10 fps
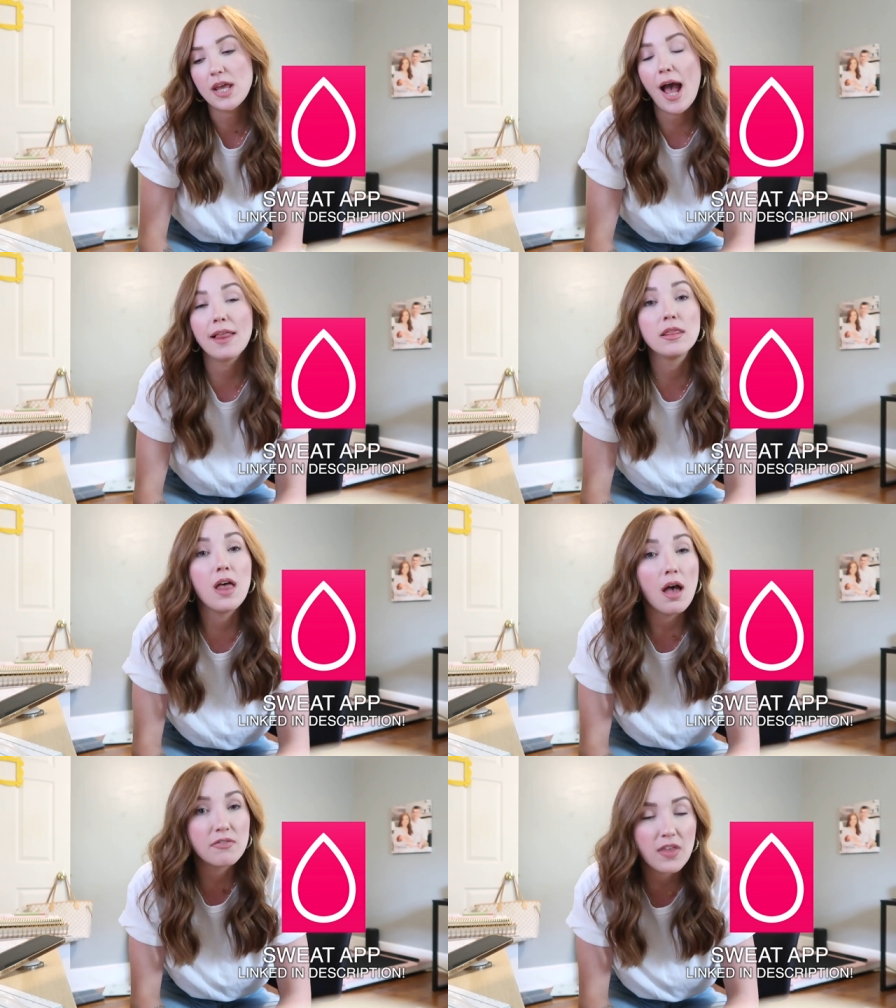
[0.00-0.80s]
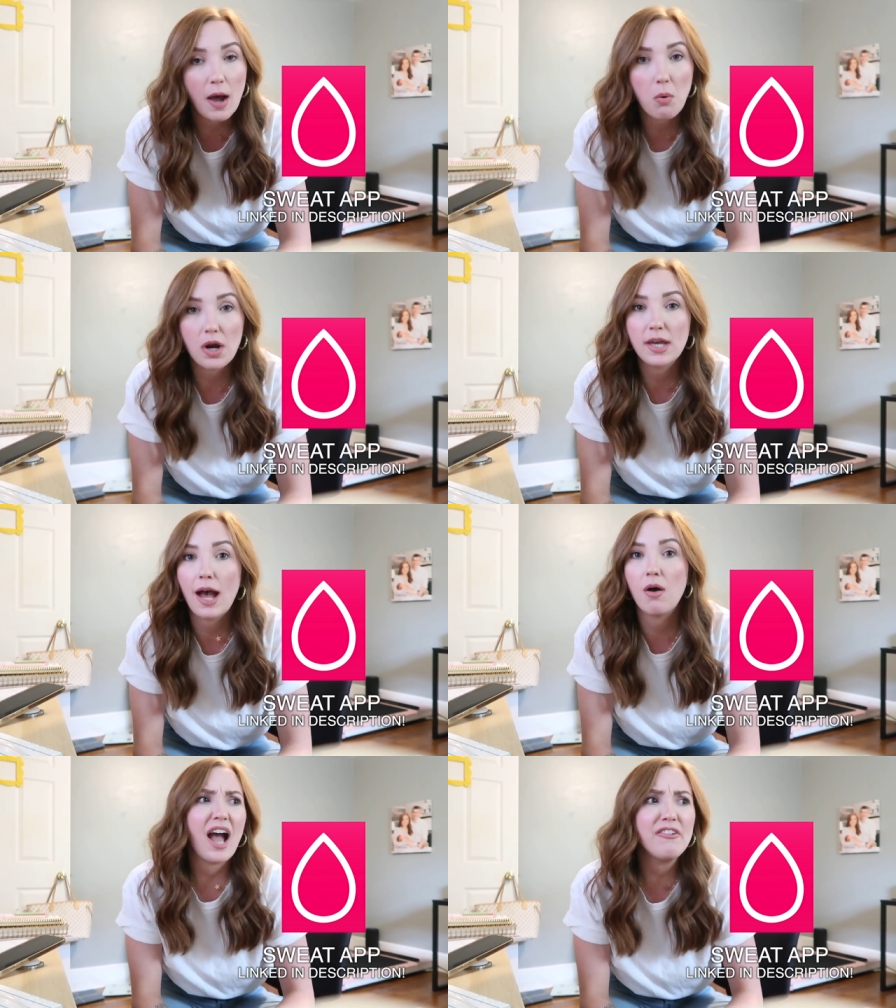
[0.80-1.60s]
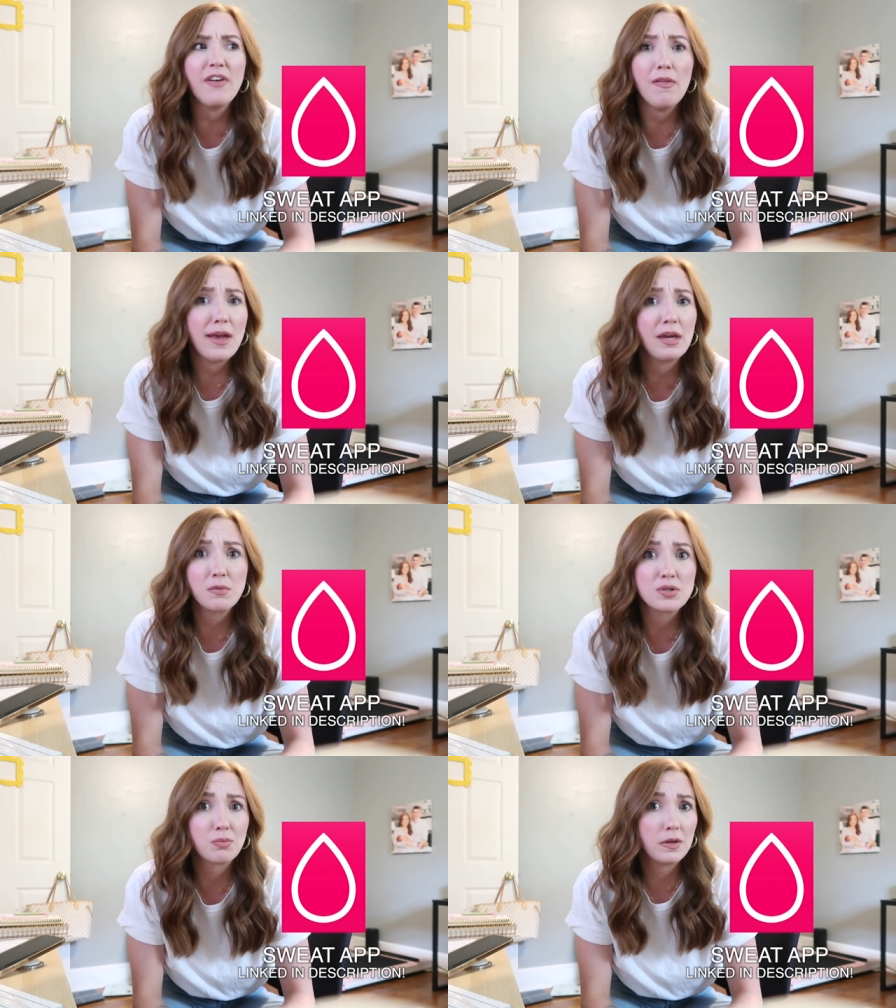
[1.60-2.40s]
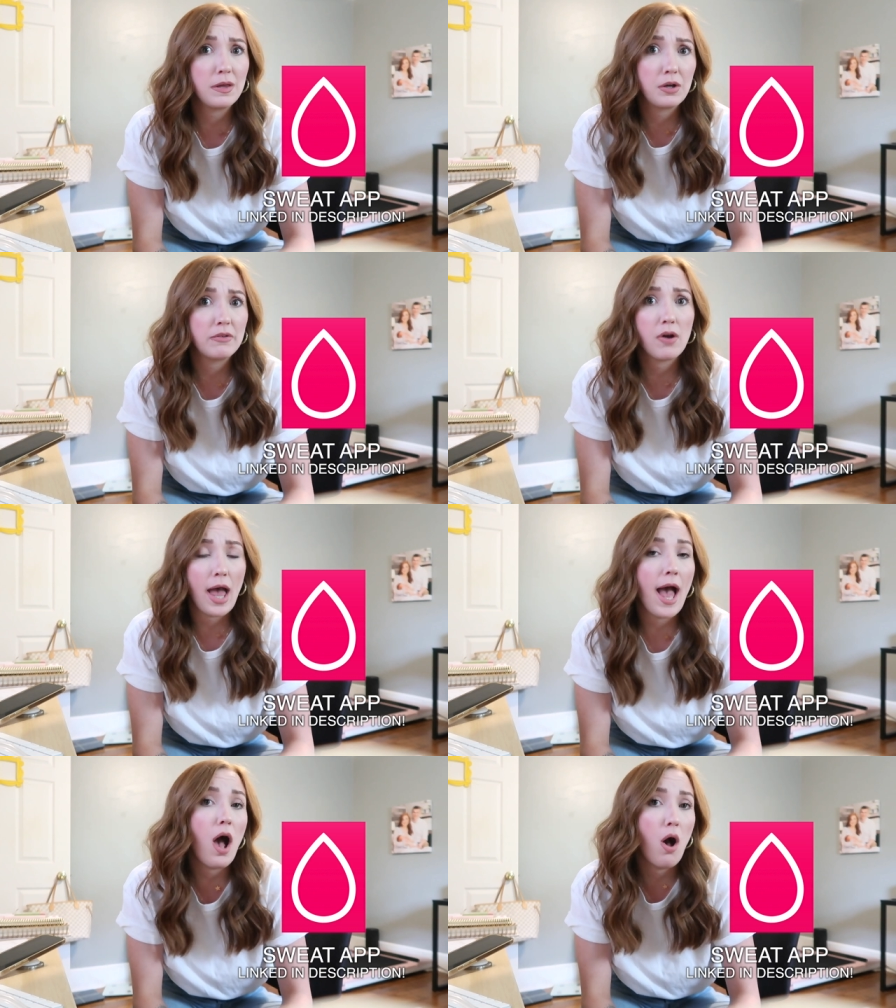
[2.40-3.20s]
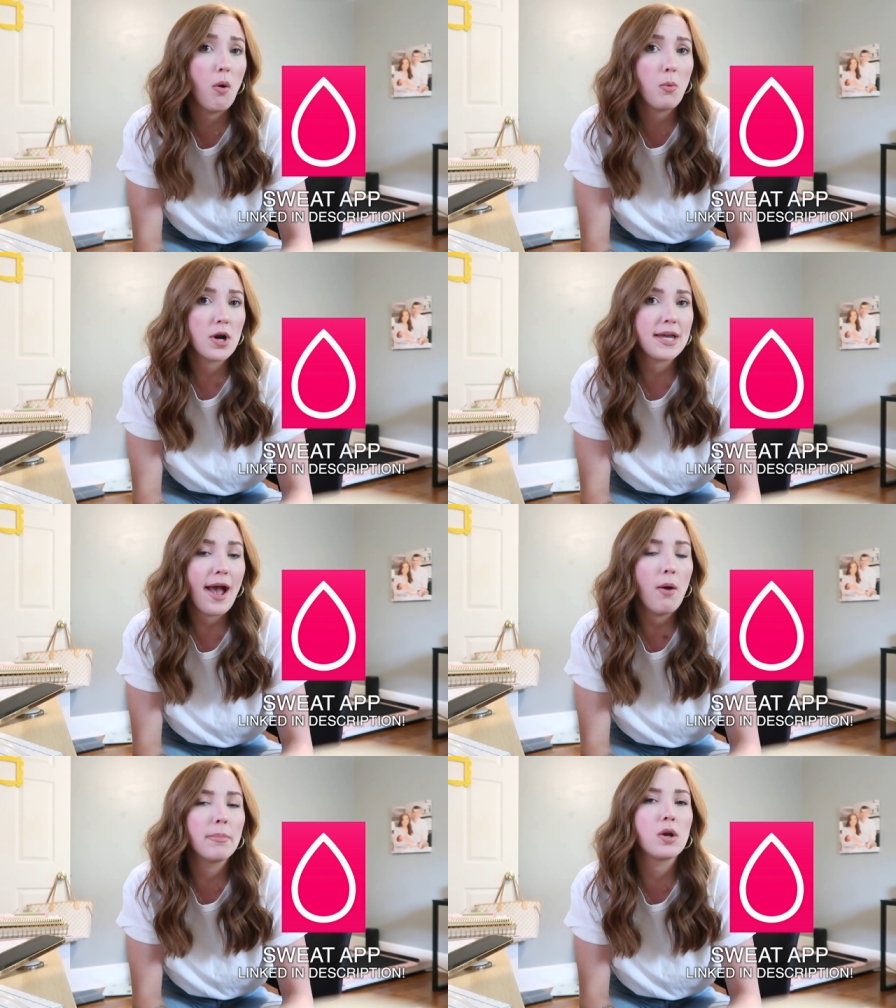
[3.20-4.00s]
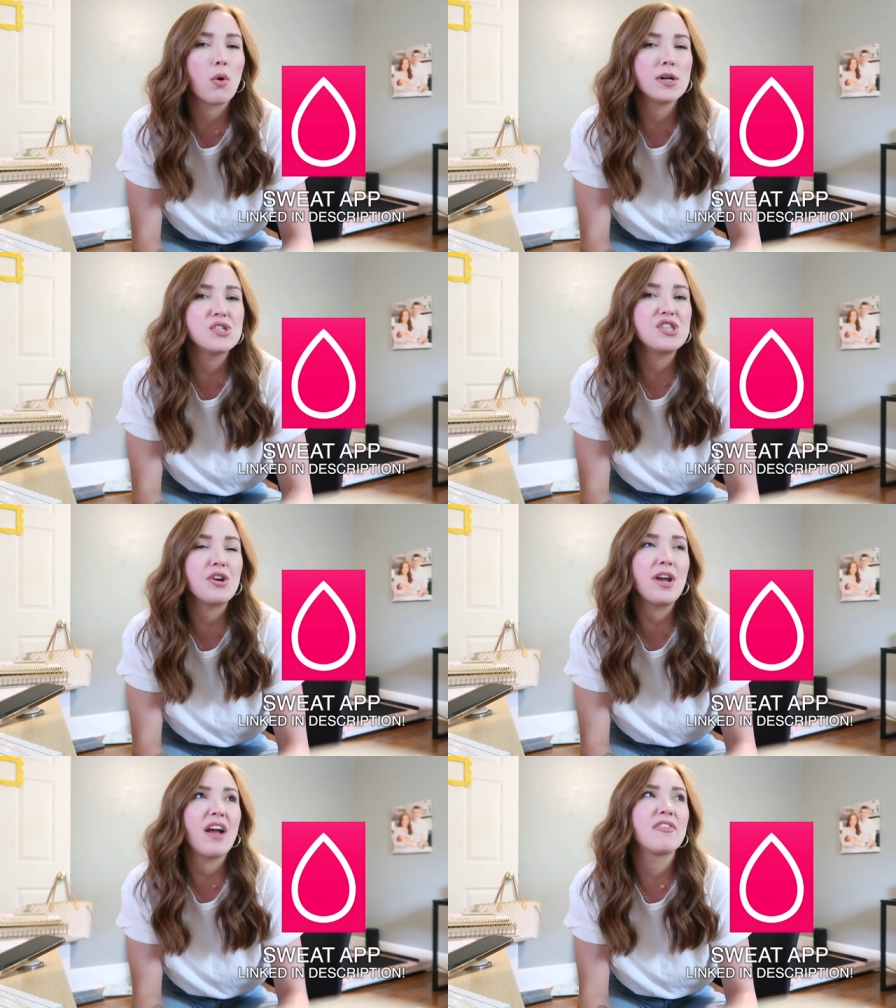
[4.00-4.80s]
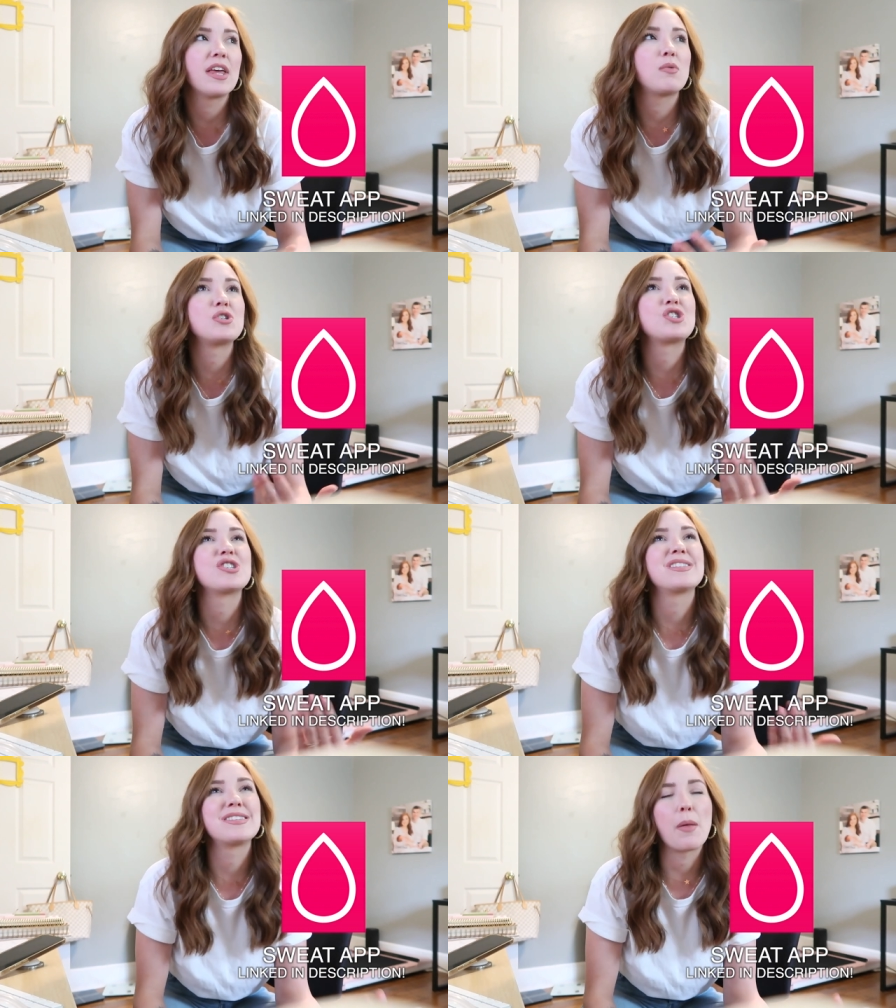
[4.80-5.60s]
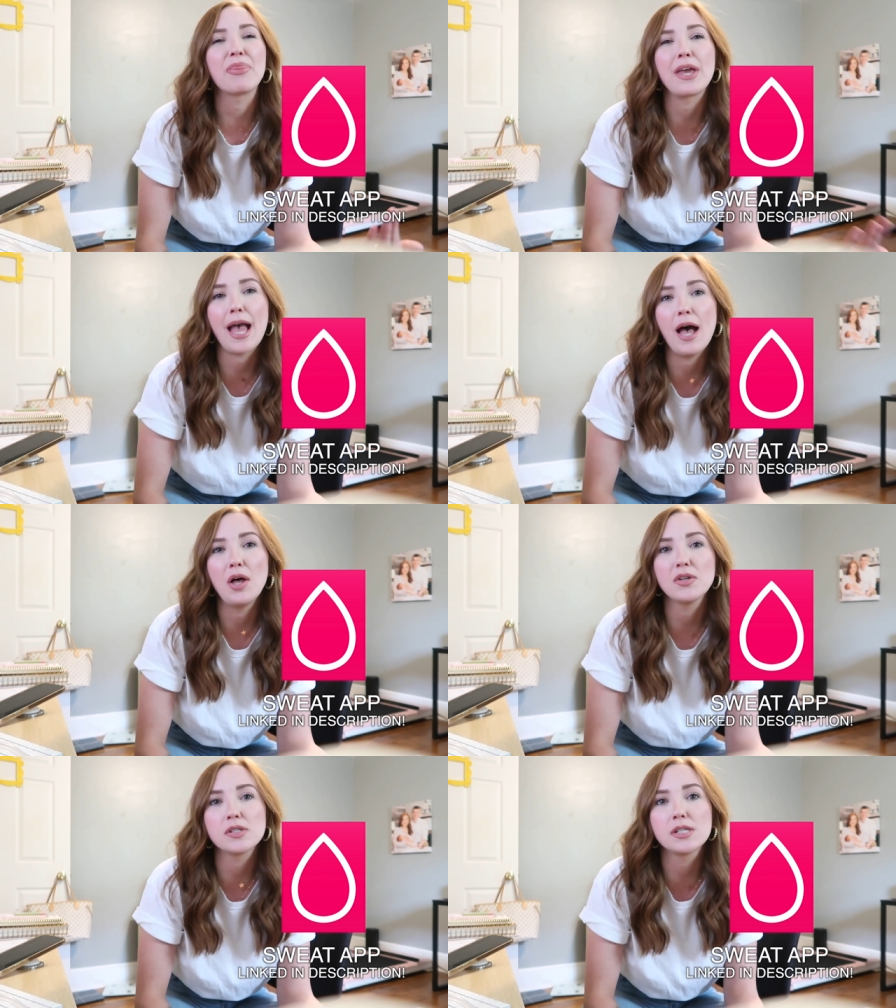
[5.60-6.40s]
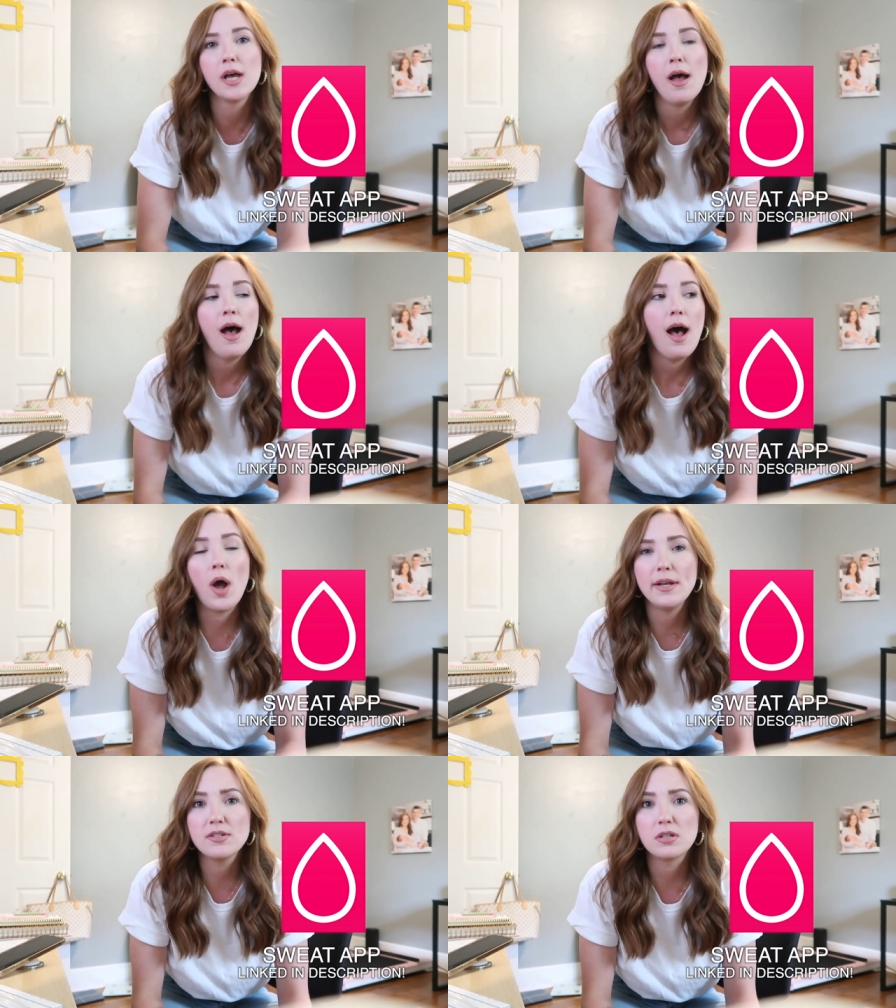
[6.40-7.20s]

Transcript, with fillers: I loved that workout. I felt like it was a really good at-home workout, but Orange Theory I feel like was just something else. One,